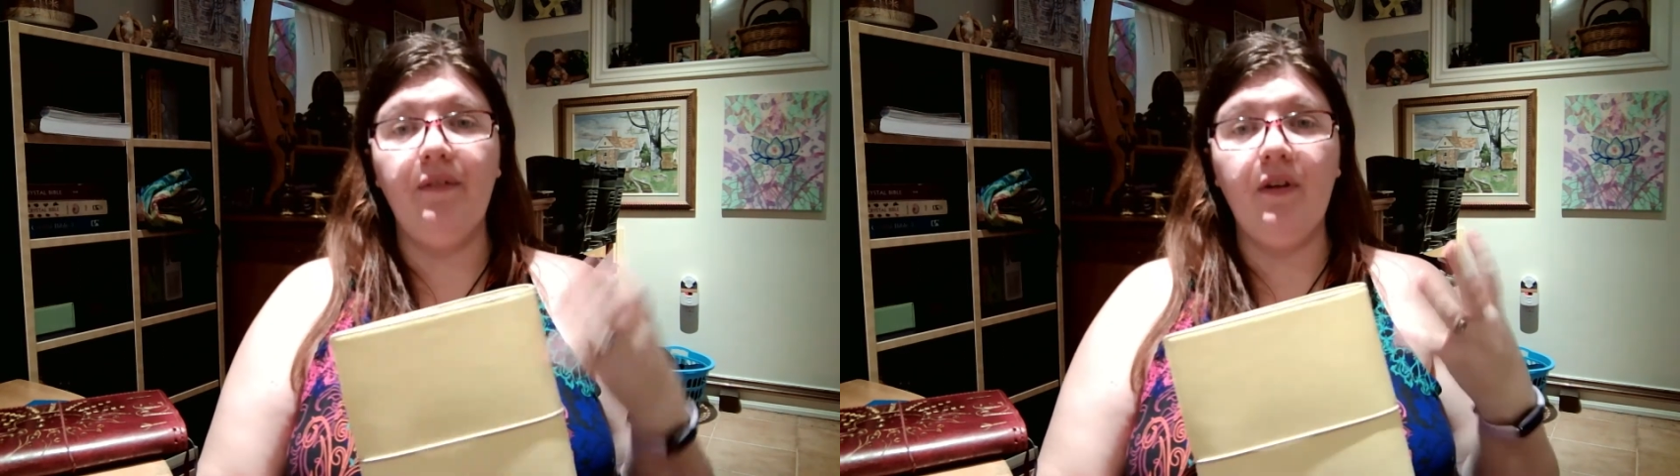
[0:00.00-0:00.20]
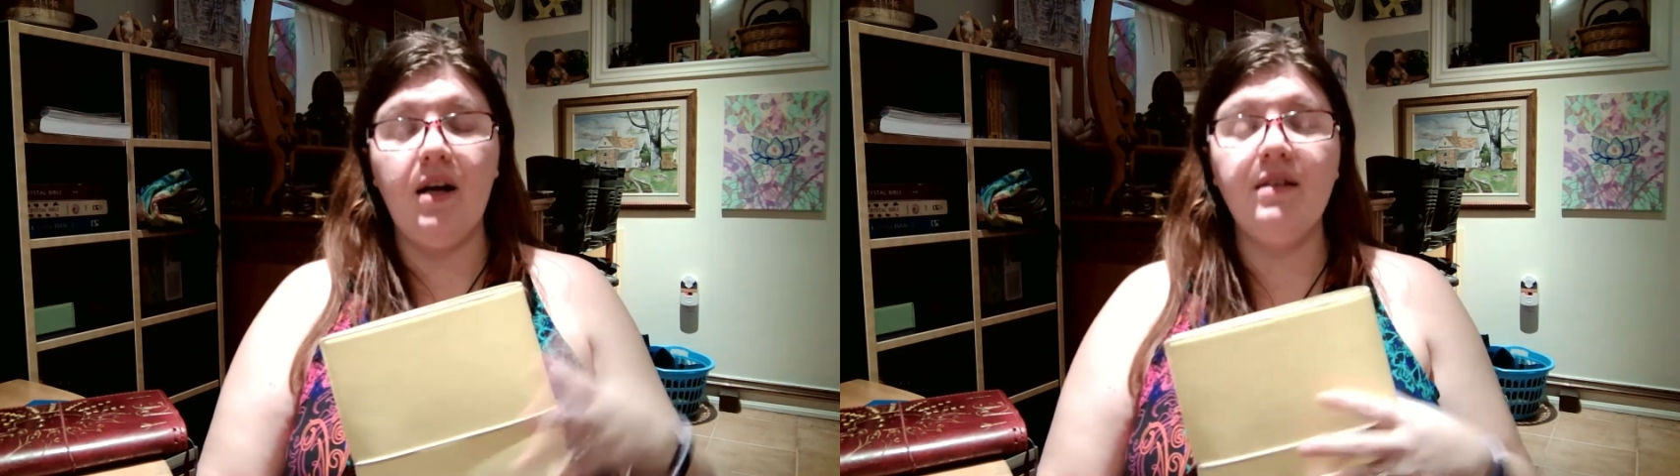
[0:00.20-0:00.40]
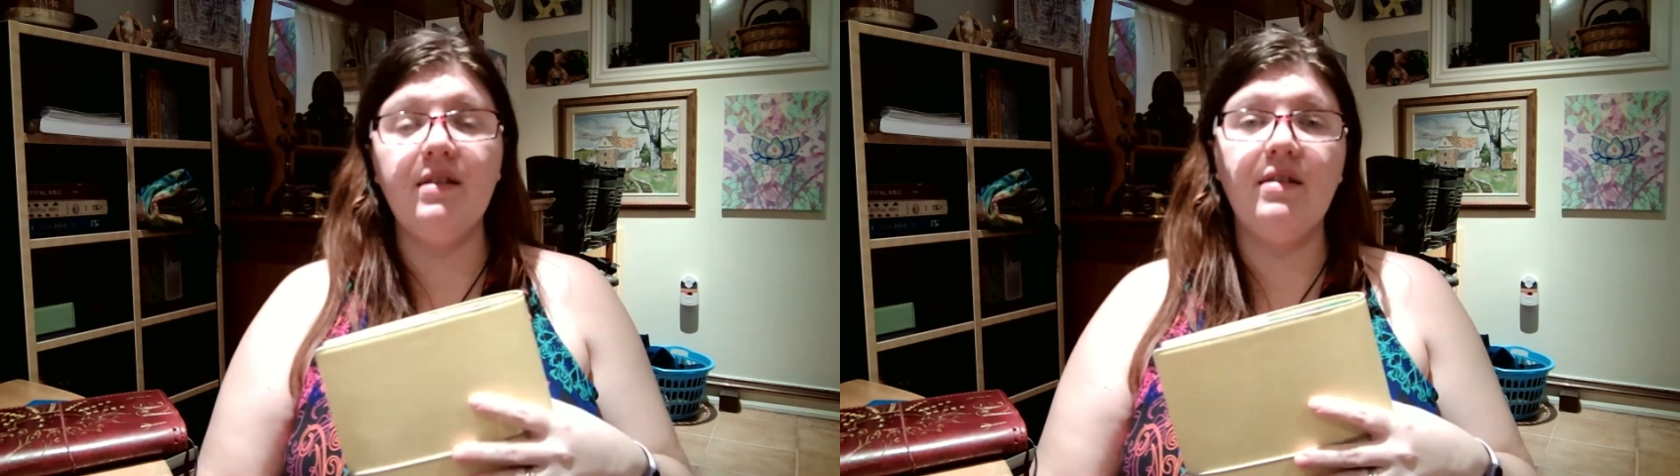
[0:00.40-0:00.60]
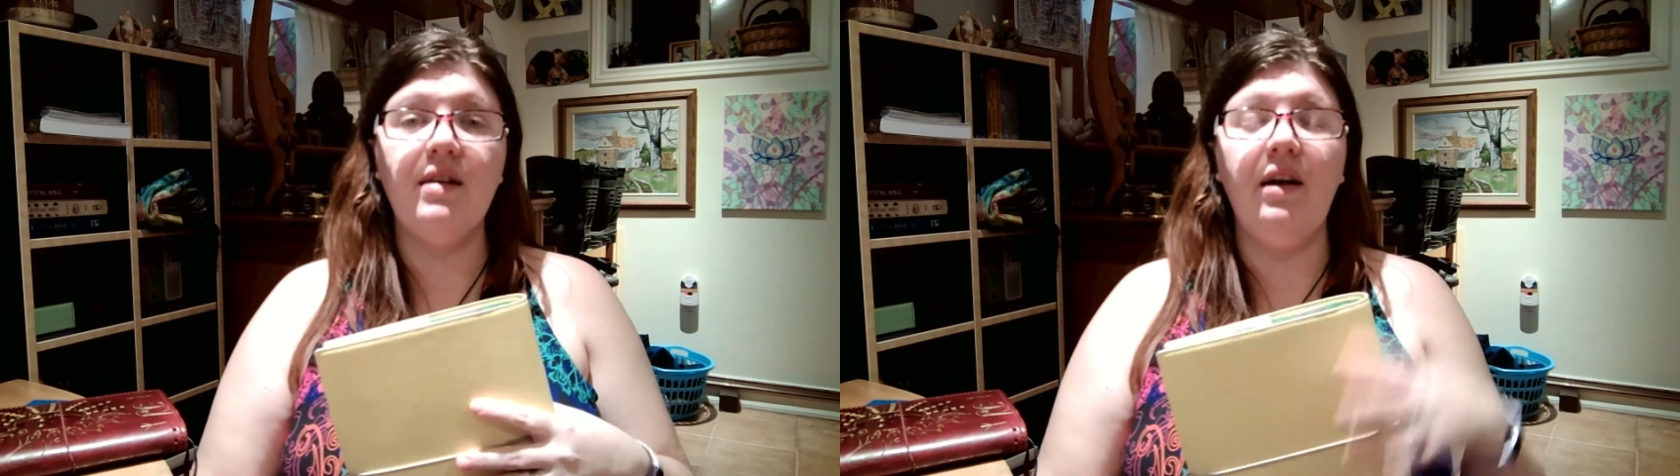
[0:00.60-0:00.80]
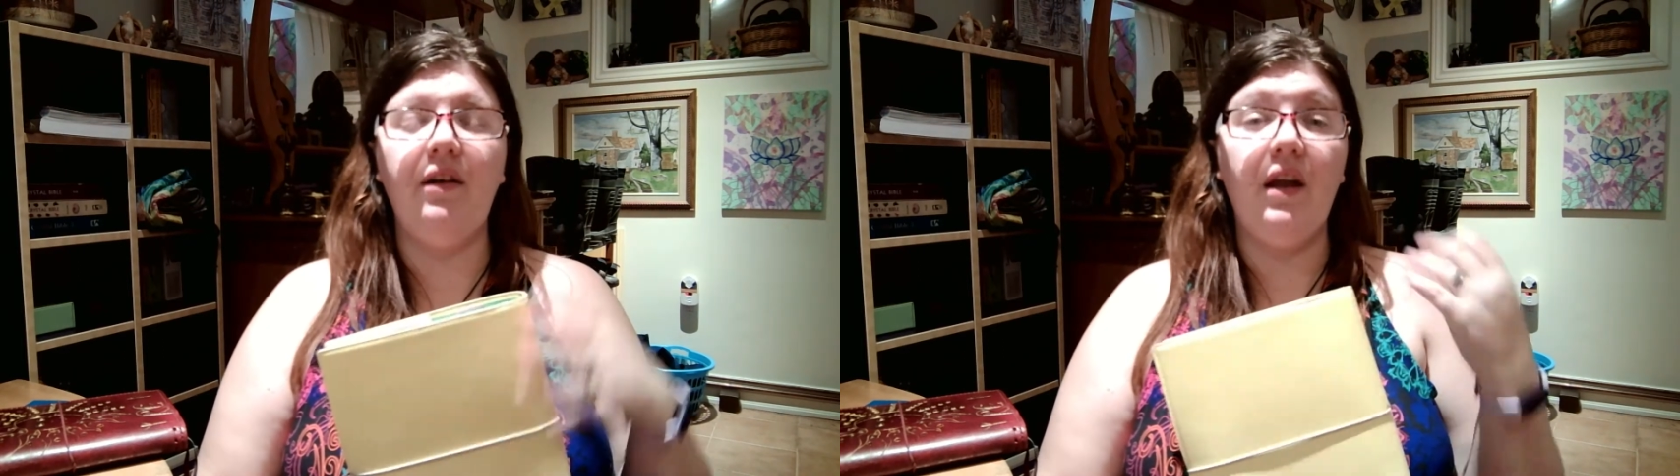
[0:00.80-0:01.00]
classic
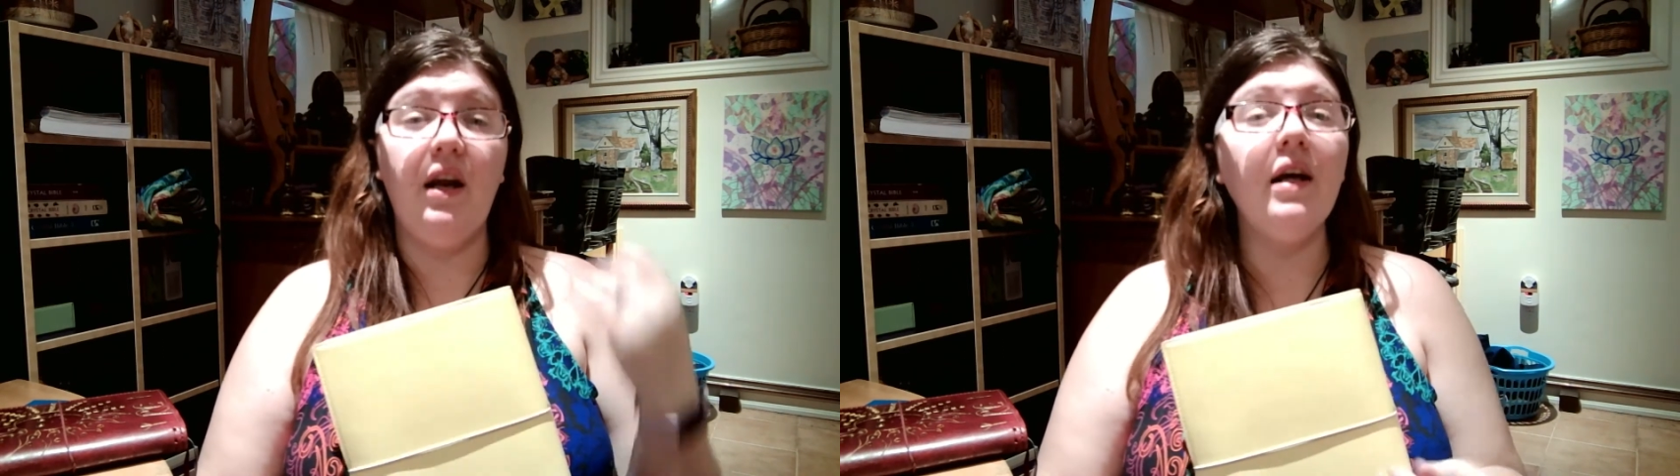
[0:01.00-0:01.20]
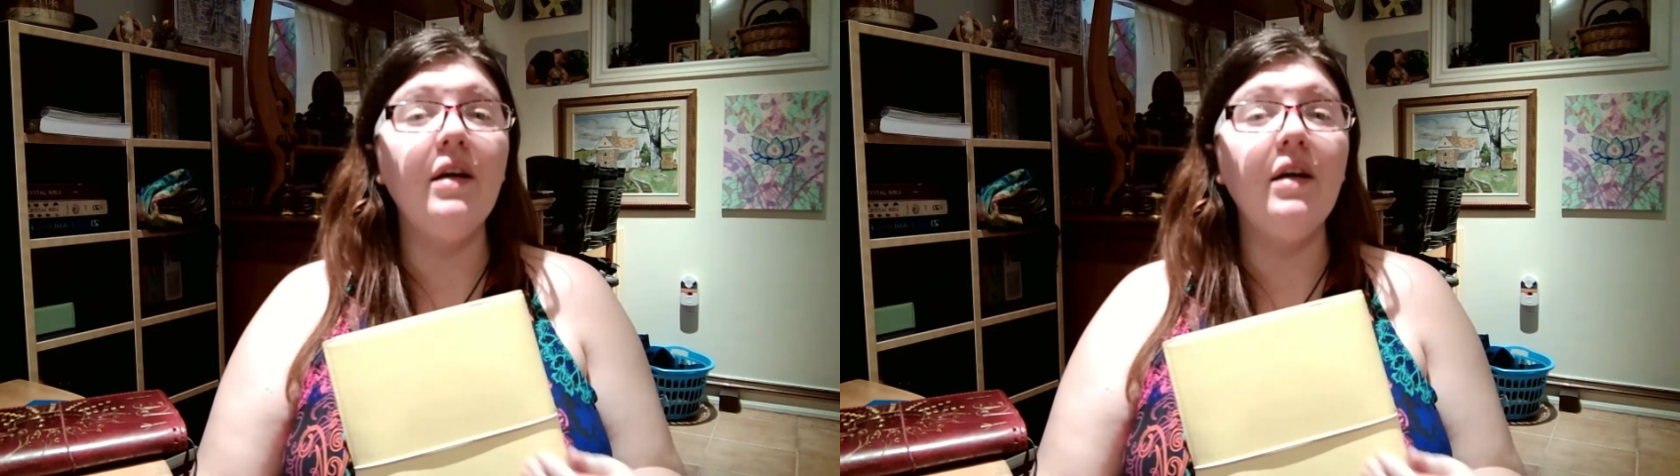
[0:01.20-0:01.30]
style that I